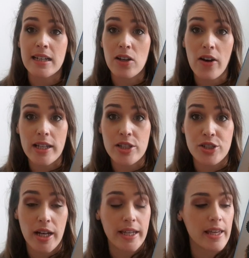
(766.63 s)
lined
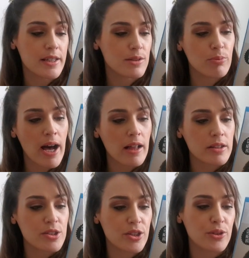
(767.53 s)
jacket as
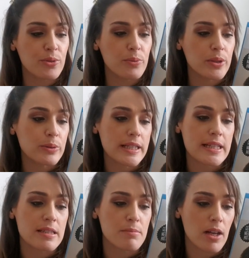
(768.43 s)
well, so you will
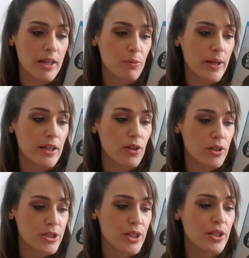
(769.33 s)
need some lightweight
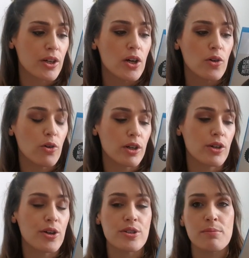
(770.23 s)
cotton or a
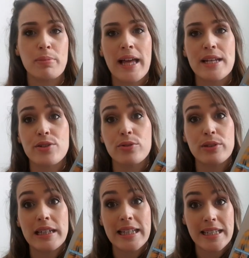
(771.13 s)
cotton blend
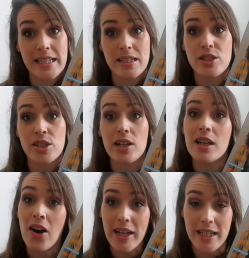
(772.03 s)
or linen to
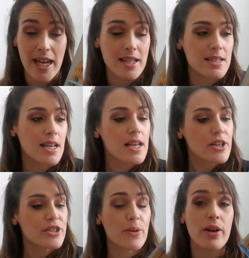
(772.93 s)
line it.
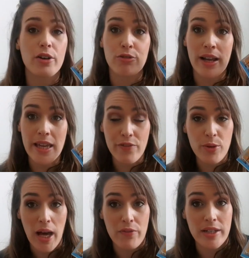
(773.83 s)
So great if you
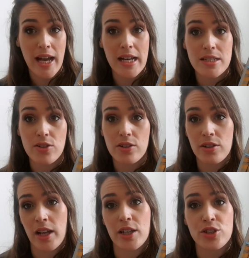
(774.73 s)
haven't had
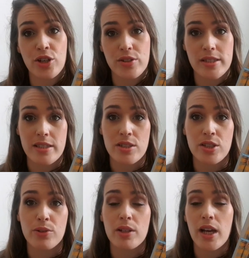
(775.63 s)
like chances
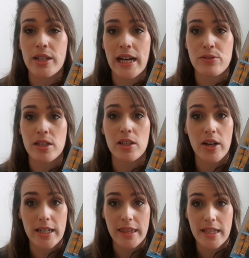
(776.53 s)
to learn how to
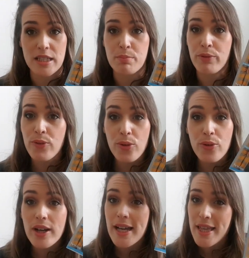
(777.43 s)
line things
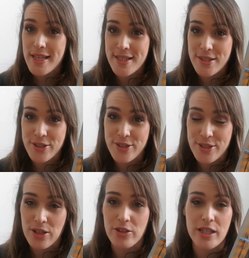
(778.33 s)
before, this is a good
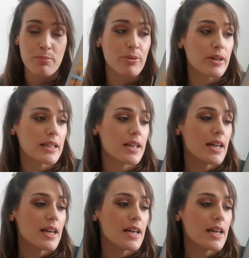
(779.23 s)
starting point.